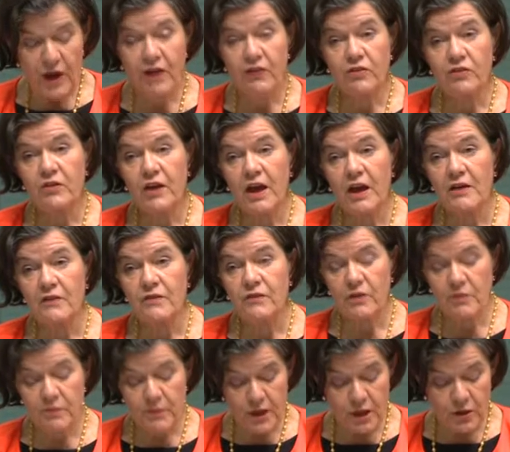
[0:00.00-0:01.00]
are safe
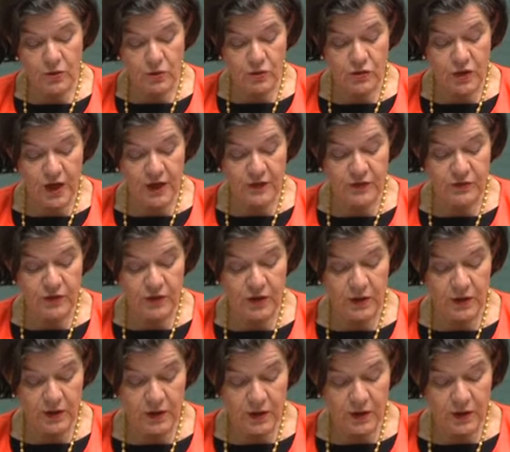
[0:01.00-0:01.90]
and being looked after.